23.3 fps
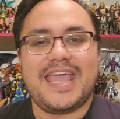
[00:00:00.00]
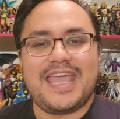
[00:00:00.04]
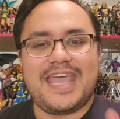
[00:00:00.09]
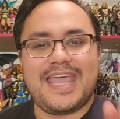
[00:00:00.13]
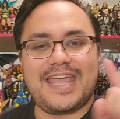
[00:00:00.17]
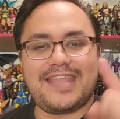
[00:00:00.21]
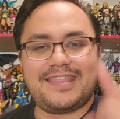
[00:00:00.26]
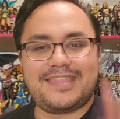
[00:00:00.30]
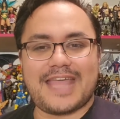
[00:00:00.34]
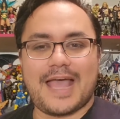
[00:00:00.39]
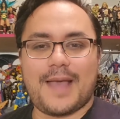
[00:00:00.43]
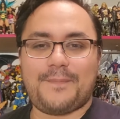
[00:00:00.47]

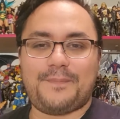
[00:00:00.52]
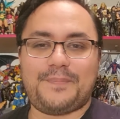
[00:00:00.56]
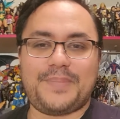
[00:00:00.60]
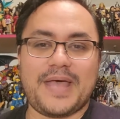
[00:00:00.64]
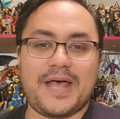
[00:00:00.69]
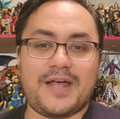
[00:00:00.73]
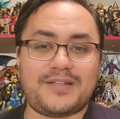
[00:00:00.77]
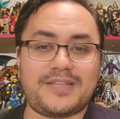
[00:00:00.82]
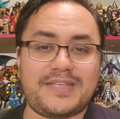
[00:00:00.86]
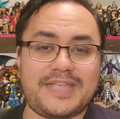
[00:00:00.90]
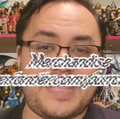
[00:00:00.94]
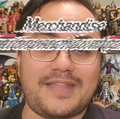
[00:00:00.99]
Hit that
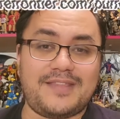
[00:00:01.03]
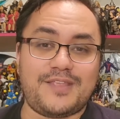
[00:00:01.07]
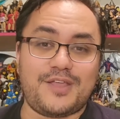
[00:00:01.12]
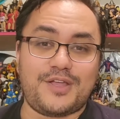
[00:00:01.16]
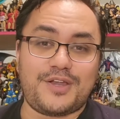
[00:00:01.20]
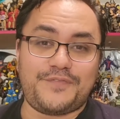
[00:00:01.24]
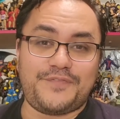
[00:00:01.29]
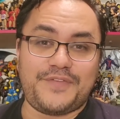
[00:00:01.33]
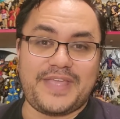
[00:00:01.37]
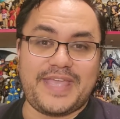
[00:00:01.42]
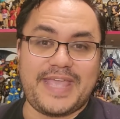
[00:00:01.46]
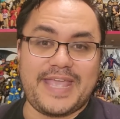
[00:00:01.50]
bell to get
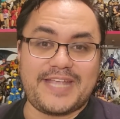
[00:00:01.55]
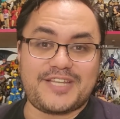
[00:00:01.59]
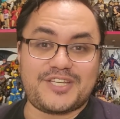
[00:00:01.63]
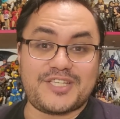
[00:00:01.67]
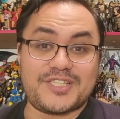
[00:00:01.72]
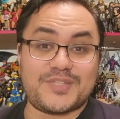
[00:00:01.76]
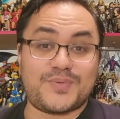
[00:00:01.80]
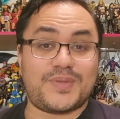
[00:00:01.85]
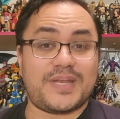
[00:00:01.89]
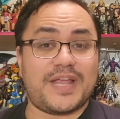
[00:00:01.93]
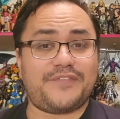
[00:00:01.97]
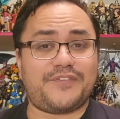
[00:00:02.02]

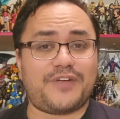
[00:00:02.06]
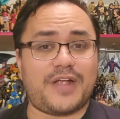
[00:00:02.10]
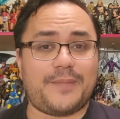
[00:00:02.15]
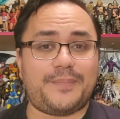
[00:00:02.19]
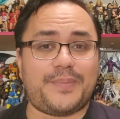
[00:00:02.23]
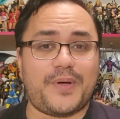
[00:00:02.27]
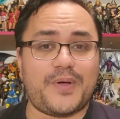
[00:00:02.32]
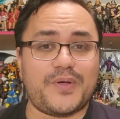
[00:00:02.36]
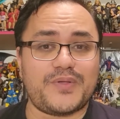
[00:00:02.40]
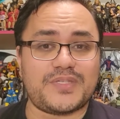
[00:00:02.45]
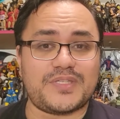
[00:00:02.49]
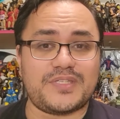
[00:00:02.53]
notifications whenever I
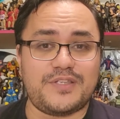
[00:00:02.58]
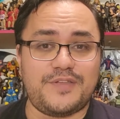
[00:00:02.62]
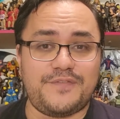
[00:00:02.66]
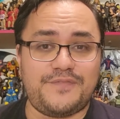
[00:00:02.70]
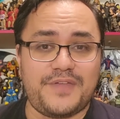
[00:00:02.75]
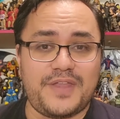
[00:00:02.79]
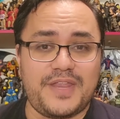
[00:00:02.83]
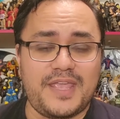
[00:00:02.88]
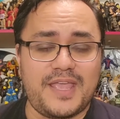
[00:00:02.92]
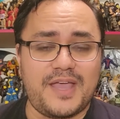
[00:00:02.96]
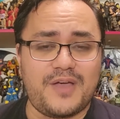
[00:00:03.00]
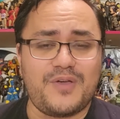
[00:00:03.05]
post a new
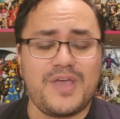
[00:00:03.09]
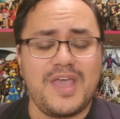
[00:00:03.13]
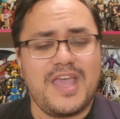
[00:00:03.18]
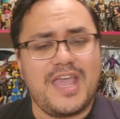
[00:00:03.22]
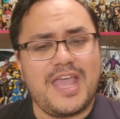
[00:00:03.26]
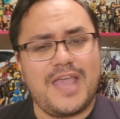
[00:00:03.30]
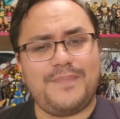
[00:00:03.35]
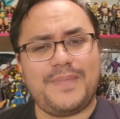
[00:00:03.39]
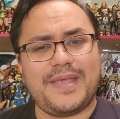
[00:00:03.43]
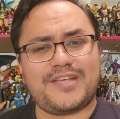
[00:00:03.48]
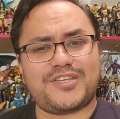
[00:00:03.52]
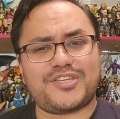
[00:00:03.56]
video,
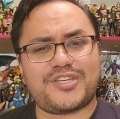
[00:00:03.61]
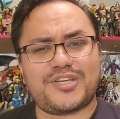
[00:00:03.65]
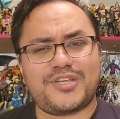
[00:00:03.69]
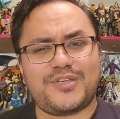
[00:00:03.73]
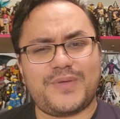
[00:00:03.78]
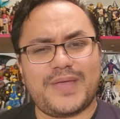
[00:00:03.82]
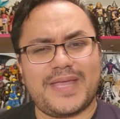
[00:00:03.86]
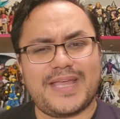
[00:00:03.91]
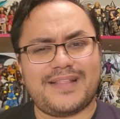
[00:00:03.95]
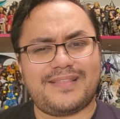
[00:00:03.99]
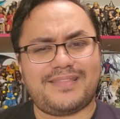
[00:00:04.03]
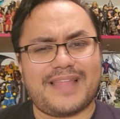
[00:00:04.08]
and make sure you
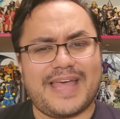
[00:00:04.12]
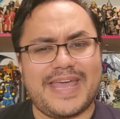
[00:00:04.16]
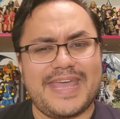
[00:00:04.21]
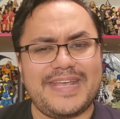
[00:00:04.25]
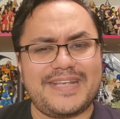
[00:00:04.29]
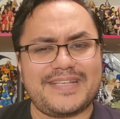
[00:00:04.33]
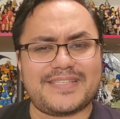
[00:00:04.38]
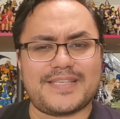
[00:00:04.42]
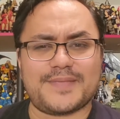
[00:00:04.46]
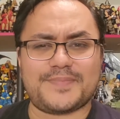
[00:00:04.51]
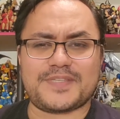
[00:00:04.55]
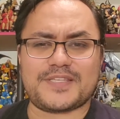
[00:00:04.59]
hit like,
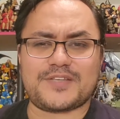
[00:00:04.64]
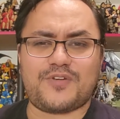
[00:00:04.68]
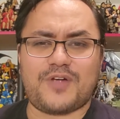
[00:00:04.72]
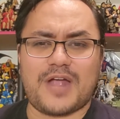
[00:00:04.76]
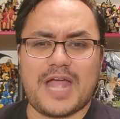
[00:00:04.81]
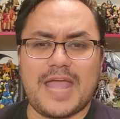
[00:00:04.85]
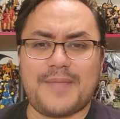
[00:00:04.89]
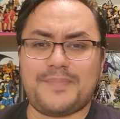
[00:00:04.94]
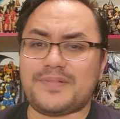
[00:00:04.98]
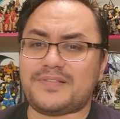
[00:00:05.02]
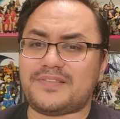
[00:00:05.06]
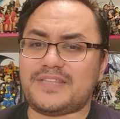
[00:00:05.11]

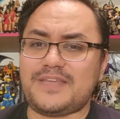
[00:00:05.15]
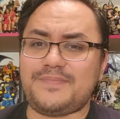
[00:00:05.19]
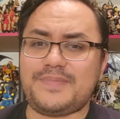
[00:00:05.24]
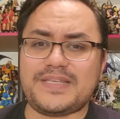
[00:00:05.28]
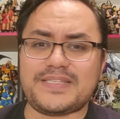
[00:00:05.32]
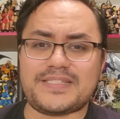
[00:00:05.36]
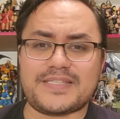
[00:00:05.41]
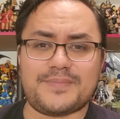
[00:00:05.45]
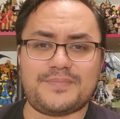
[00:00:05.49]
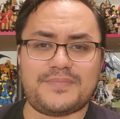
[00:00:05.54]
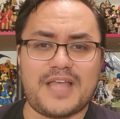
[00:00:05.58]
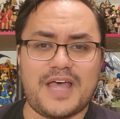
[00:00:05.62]
subscribe, and leave me
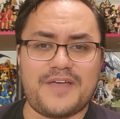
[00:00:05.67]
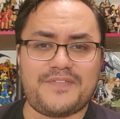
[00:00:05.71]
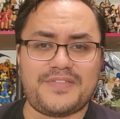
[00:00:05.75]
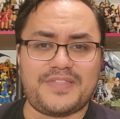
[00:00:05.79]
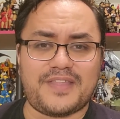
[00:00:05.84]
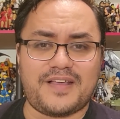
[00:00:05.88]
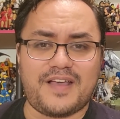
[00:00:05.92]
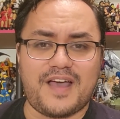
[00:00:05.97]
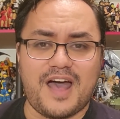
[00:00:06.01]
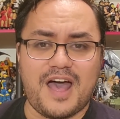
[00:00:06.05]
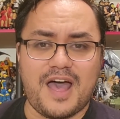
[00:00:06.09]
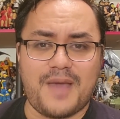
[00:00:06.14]
some love in
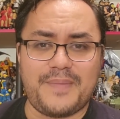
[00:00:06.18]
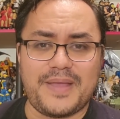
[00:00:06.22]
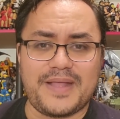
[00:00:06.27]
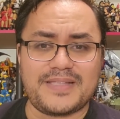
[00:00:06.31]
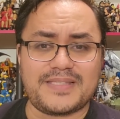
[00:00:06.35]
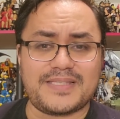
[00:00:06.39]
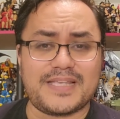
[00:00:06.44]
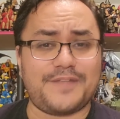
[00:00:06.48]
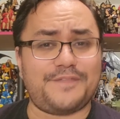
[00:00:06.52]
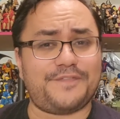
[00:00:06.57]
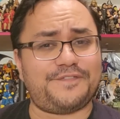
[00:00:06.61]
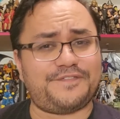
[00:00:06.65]
the
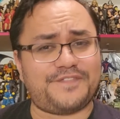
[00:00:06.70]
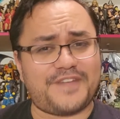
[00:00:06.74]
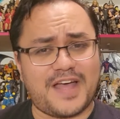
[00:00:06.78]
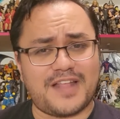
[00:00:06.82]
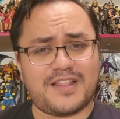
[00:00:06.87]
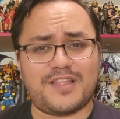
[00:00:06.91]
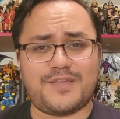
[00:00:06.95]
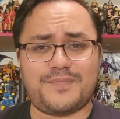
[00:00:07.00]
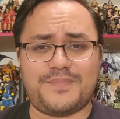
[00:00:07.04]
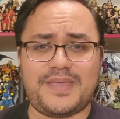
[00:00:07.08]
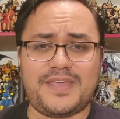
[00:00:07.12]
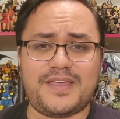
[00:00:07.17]
comments, and
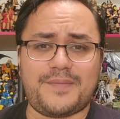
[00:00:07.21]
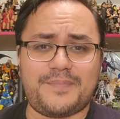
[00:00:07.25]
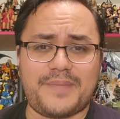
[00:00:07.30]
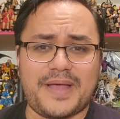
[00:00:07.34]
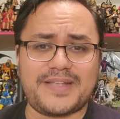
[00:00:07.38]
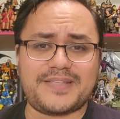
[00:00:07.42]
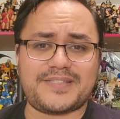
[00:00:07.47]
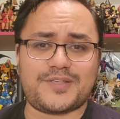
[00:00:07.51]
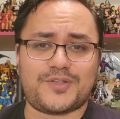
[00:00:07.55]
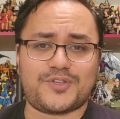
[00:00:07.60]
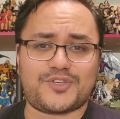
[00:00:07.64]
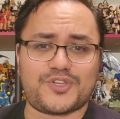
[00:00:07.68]
follow me on
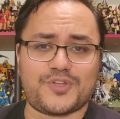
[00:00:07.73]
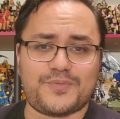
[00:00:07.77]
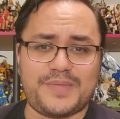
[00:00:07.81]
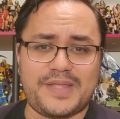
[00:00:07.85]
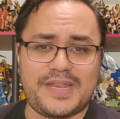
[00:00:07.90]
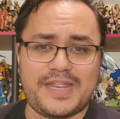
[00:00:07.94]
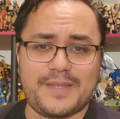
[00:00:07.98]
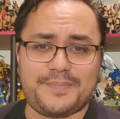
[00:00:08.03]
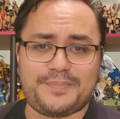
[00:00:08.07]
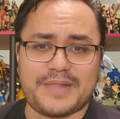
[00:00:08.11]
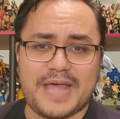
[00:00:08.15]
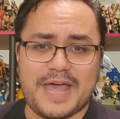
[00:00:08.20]
my social
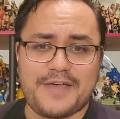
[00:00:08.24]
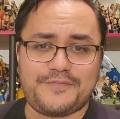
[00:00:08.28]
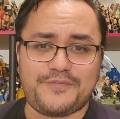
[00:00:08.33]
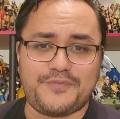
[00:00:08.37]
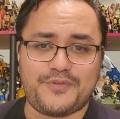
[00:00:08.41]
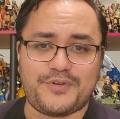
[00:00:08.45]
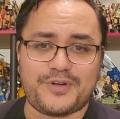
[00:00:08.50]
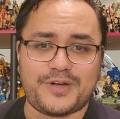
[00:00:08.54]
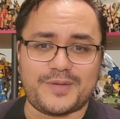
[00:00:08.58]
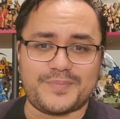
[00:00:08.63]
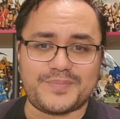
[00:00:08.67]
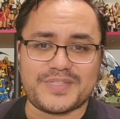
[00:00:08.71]
media
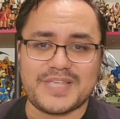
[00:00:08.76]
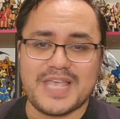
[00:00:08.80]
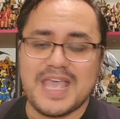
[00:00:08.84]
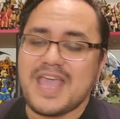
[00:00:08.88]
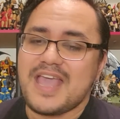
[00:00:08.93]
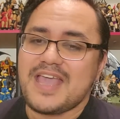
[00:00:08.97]
platforms.